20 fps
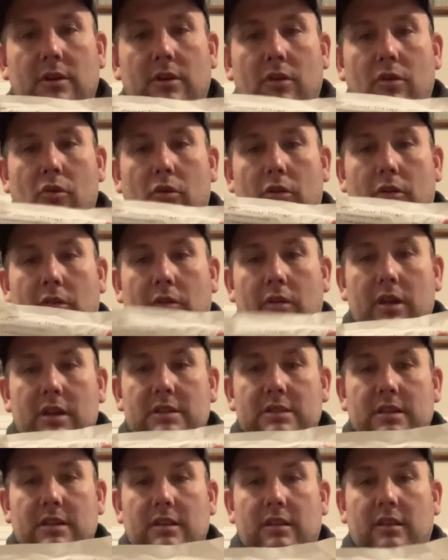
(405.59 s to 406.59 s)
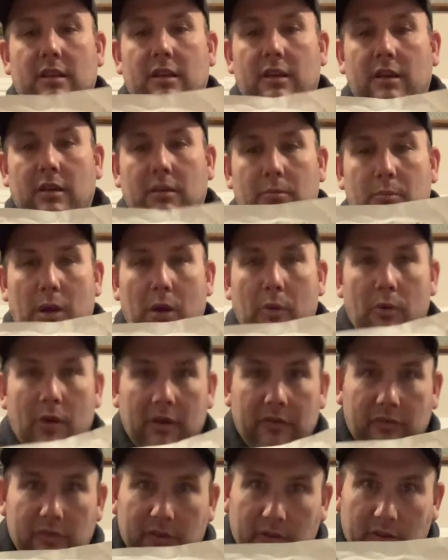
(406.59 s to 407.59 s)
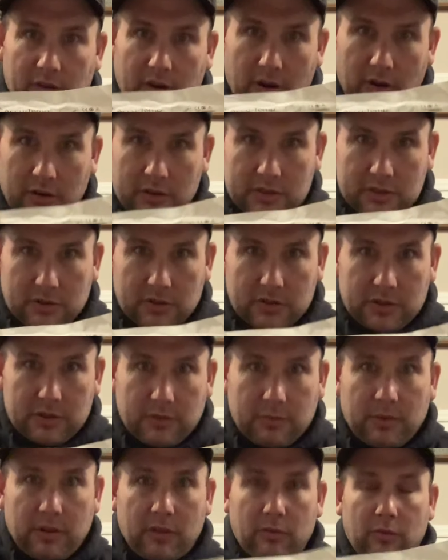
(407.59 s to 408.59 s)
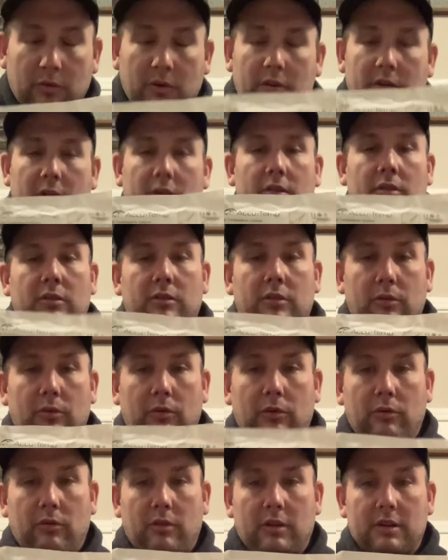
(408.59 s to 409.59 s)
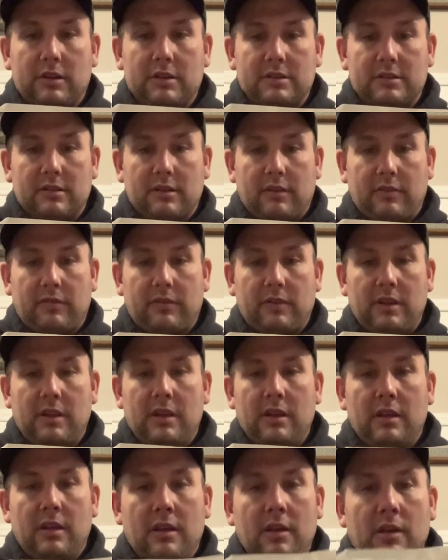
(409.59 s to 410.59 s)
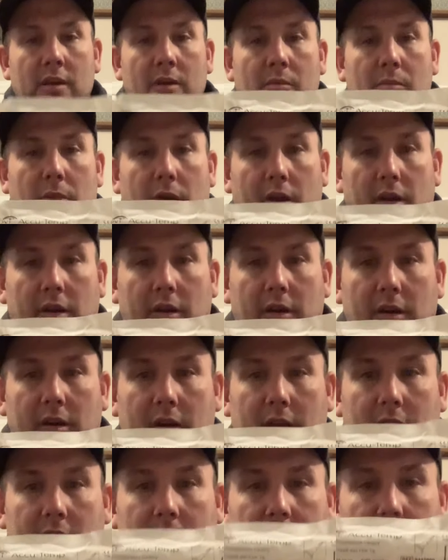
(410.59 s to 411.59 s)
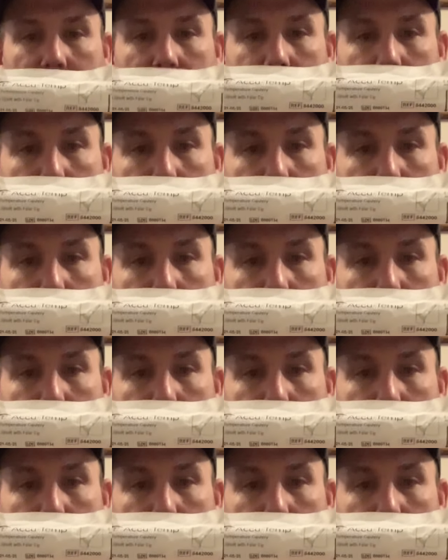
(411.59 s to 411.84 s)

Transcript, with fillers: cauterize anything, my wife is a nurse, so she'd be the one doing all of this stuff. But uh, two